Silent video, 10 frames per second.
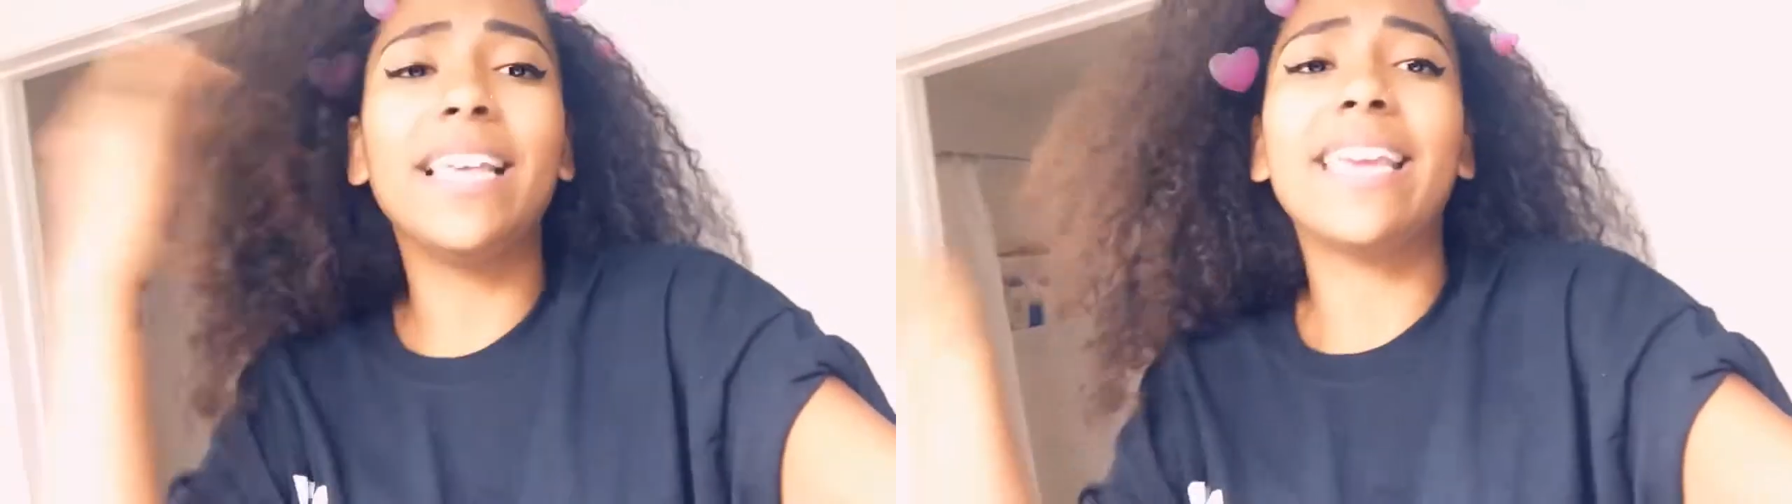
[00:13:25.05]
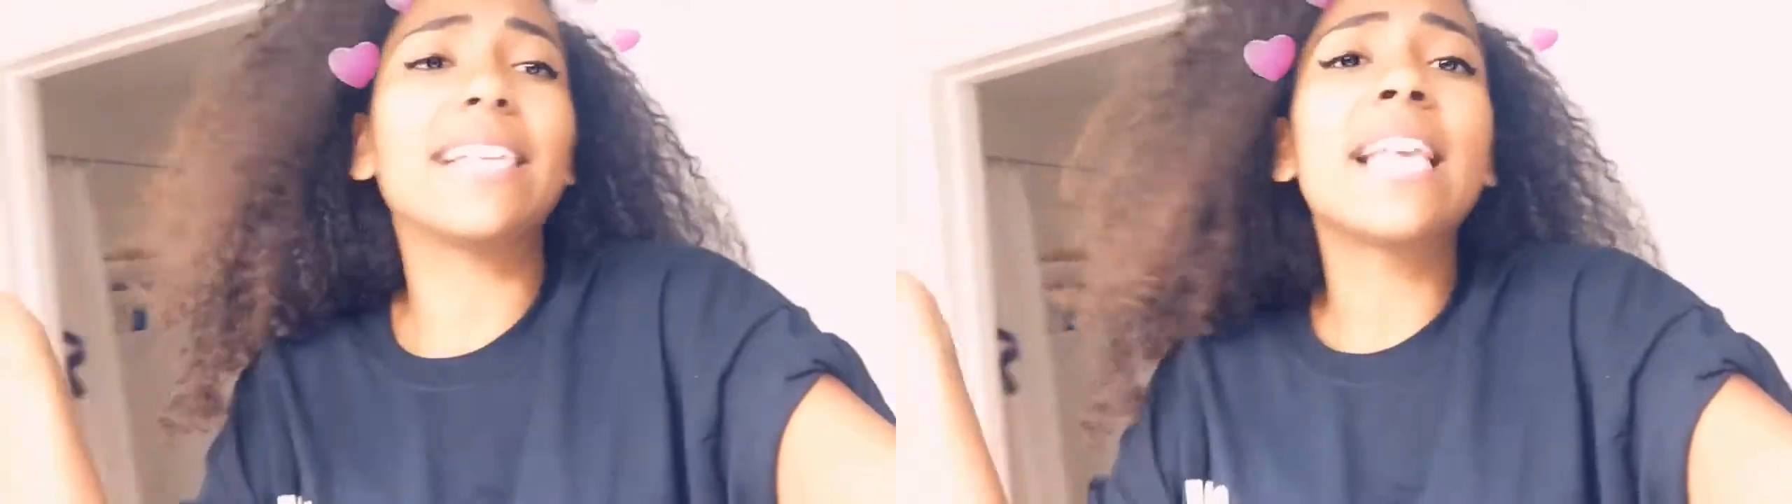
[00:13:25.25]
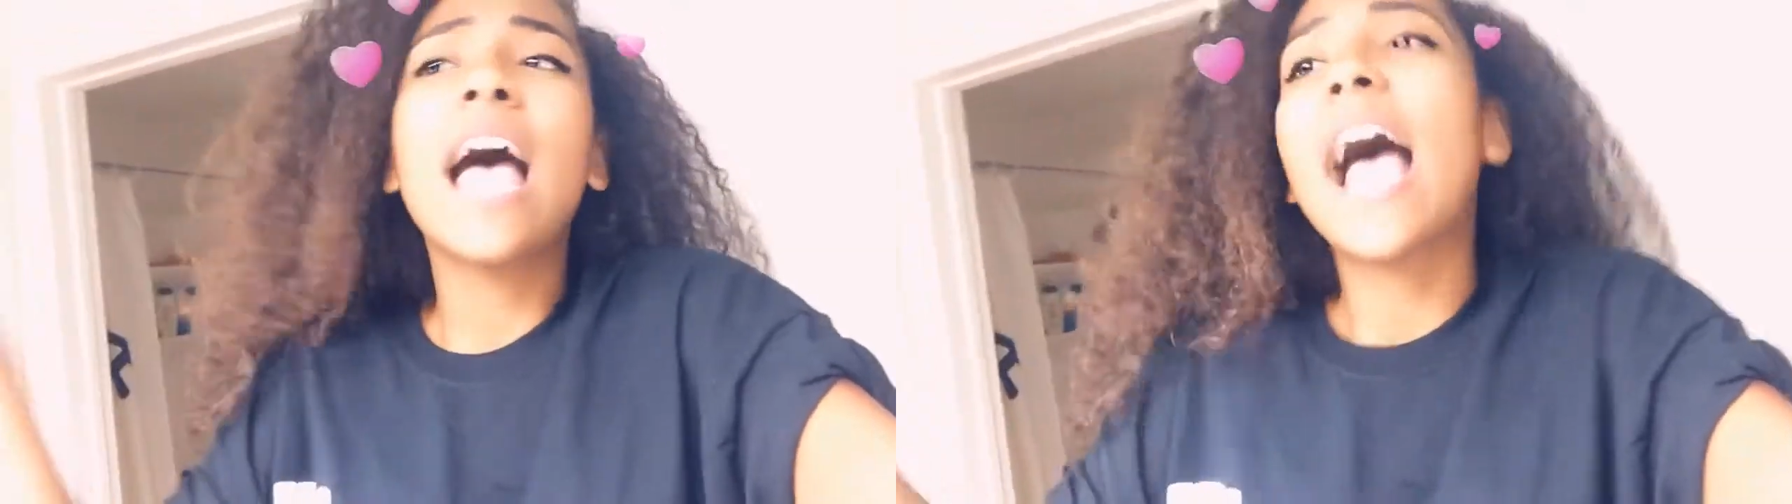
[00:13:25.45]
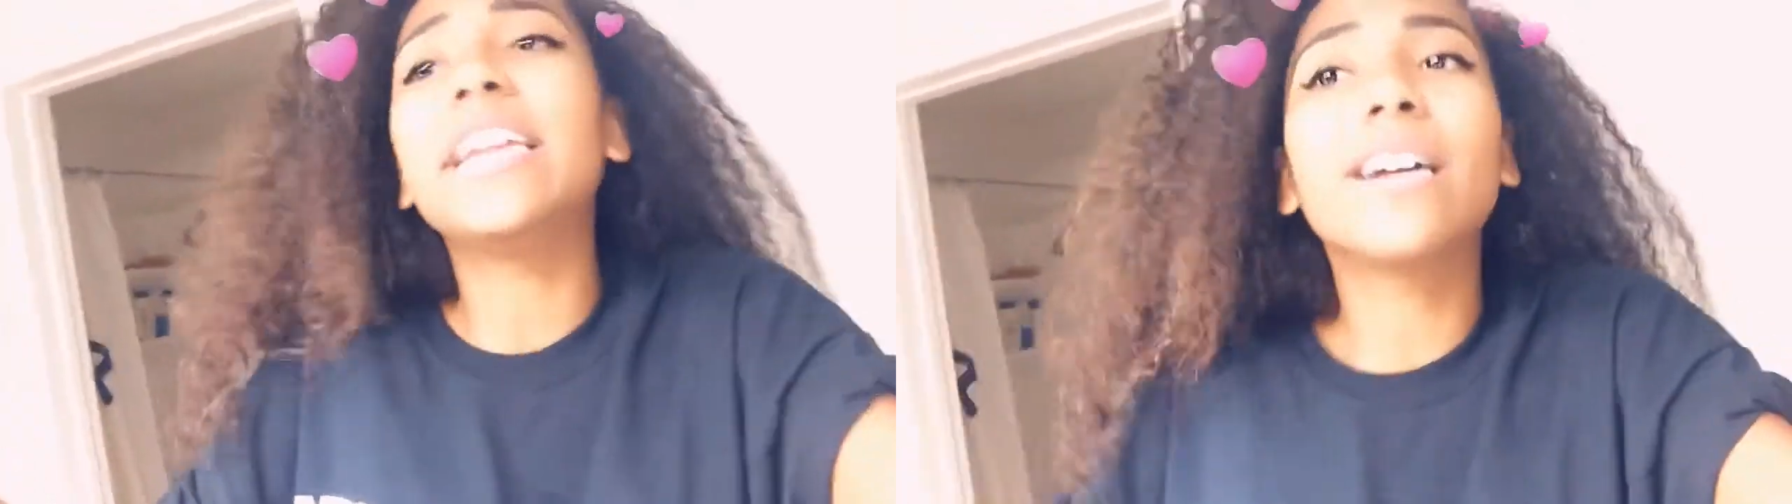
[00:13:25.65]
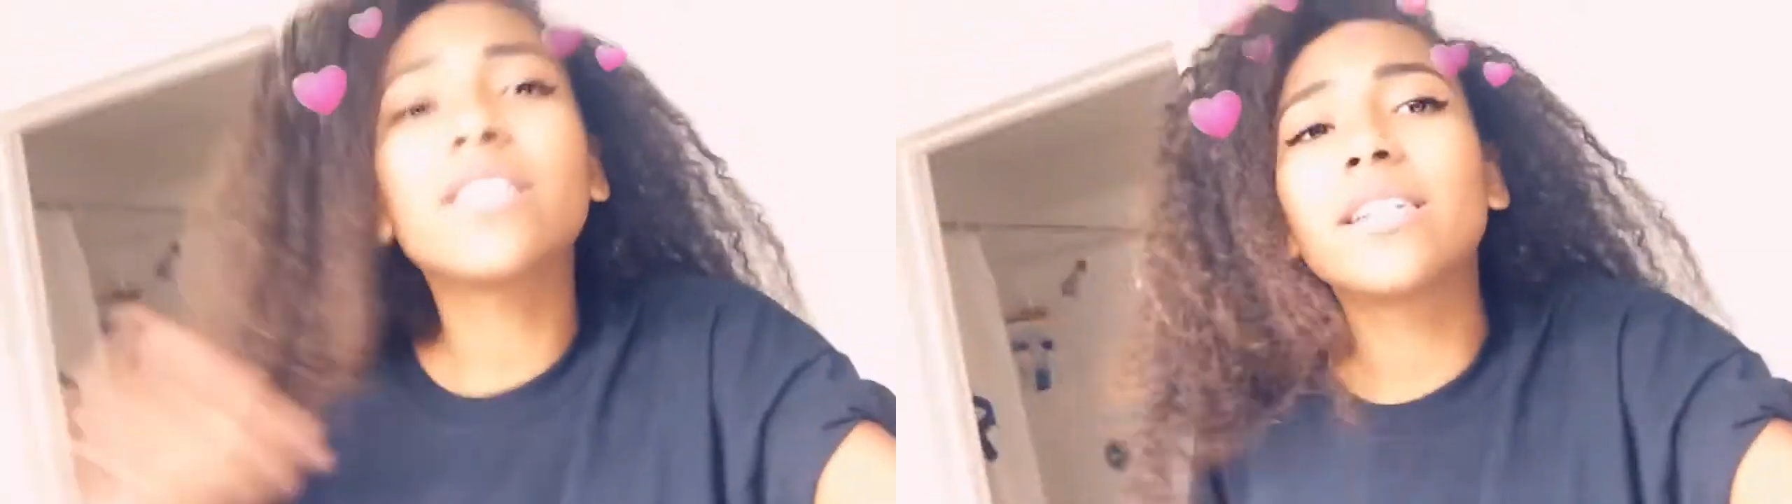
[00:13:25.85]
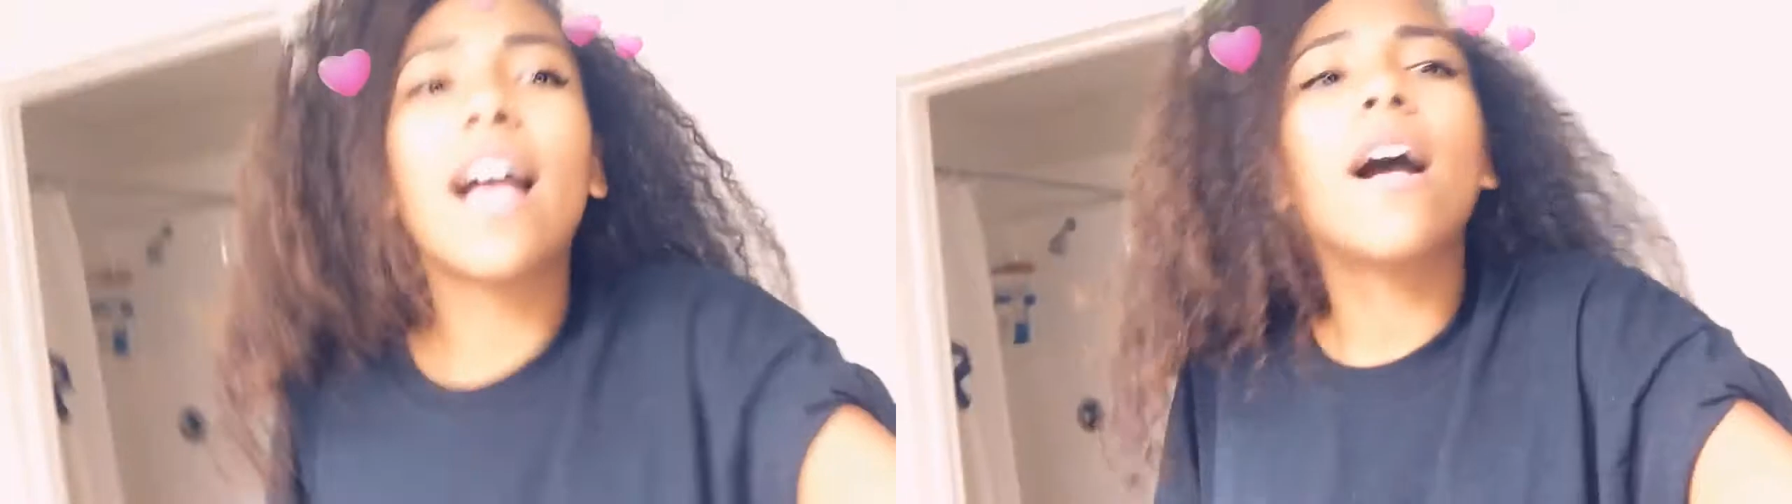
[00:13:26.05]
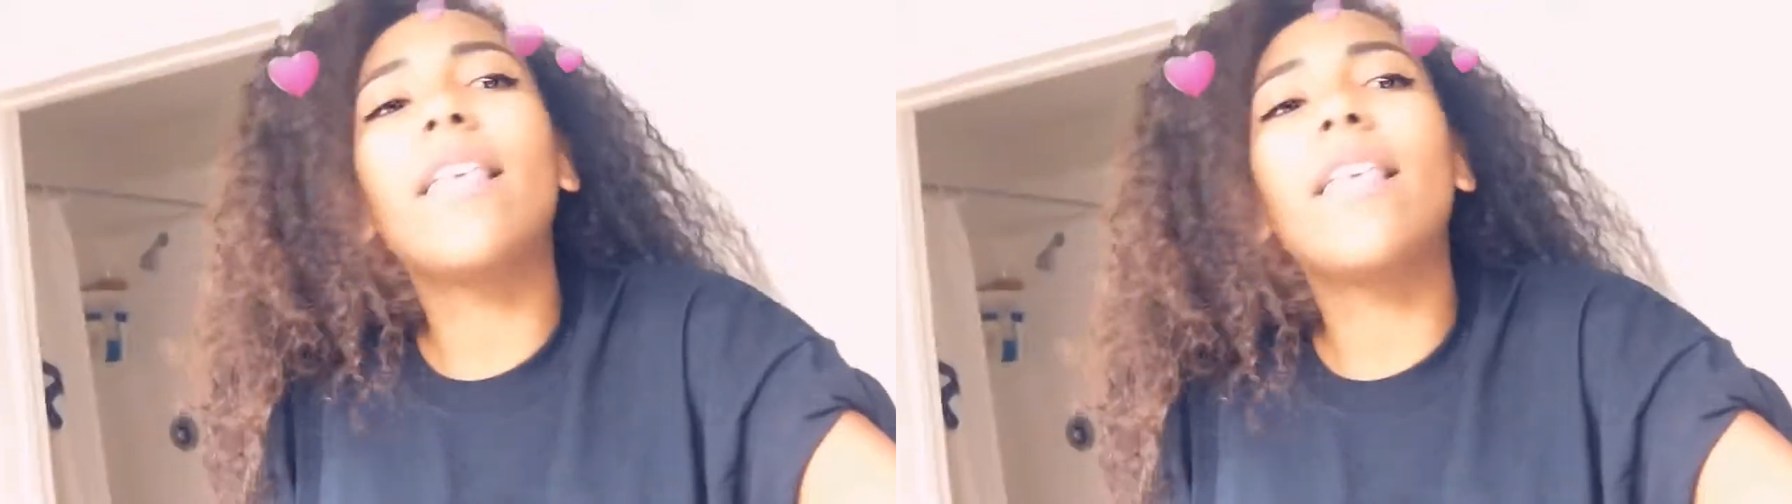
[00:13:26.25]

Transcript: Like, yes, I touched Niall,